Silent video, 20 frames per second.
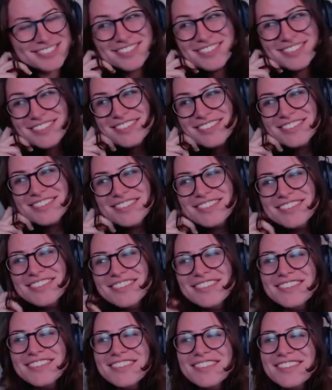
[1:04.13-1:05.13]

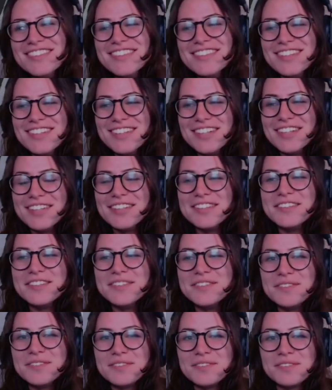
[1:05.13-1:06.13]

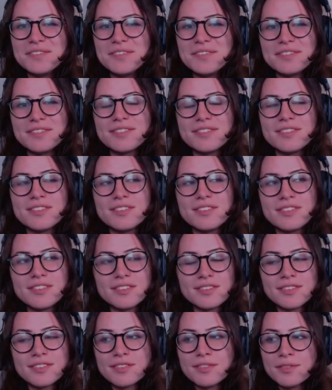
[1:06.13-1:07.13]

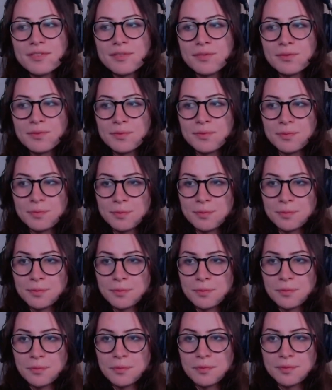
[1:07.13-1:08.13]

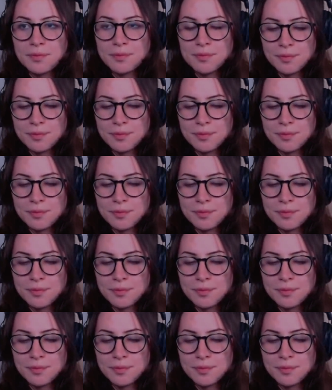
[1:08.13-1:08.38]
No words are spoken by the person on screen.